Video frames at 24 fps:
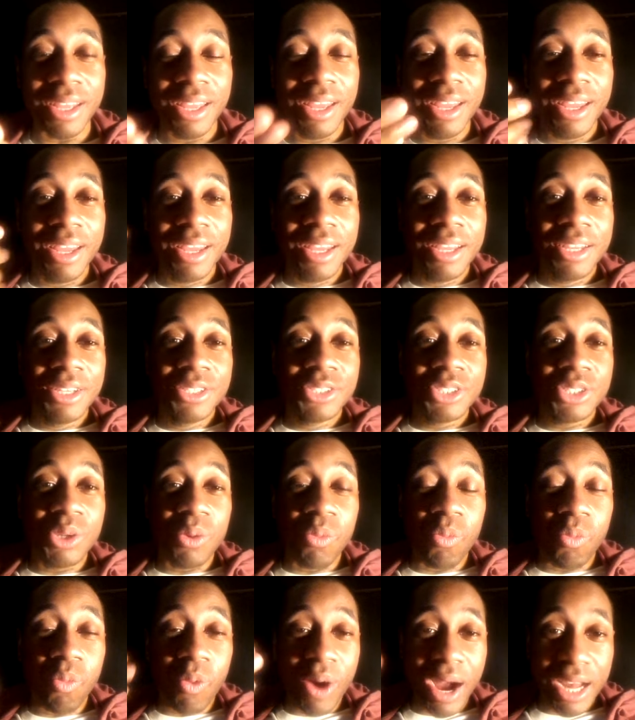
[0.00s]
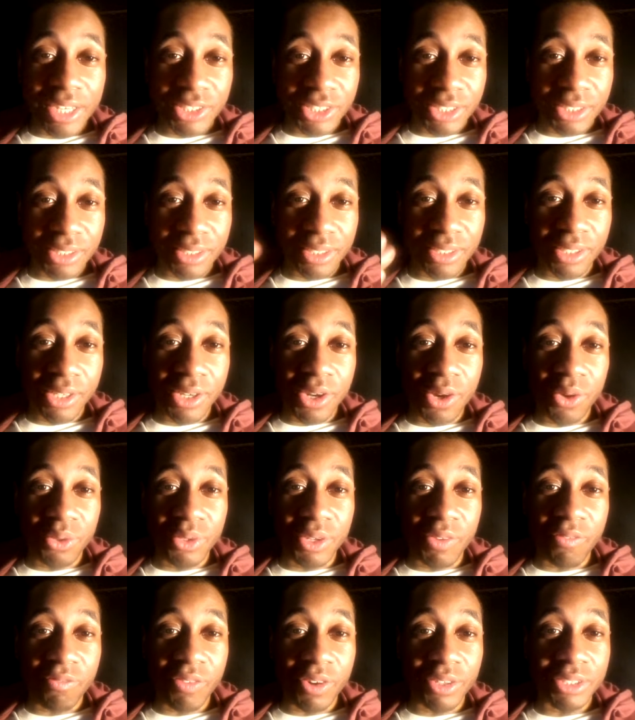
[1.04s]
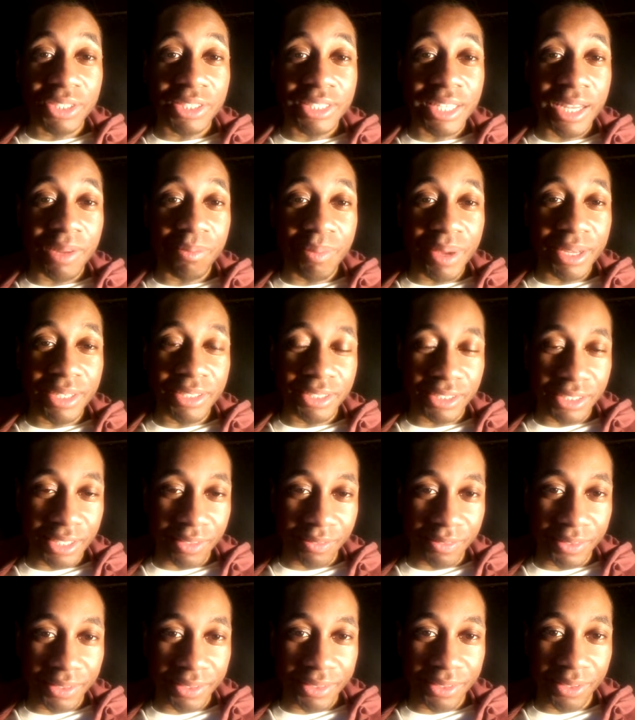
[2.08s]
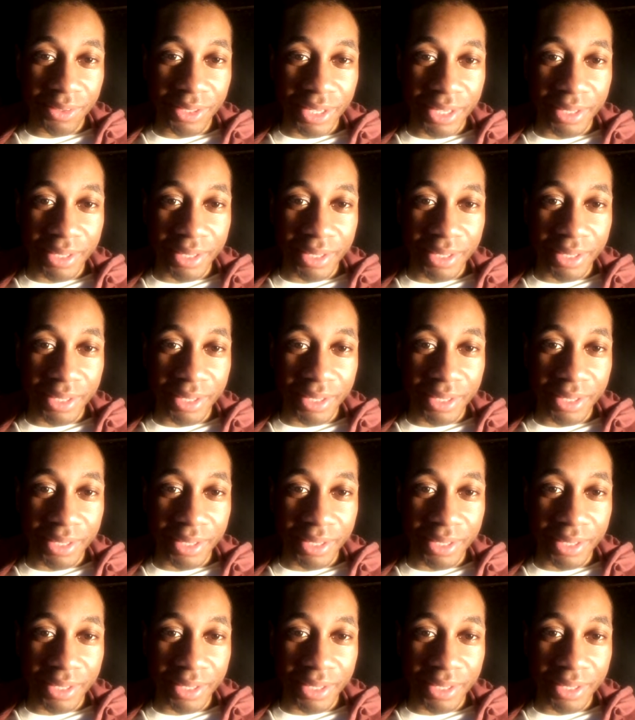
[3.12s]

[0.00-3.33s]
to watch, you know, the first 10 minutes of it. Okay. And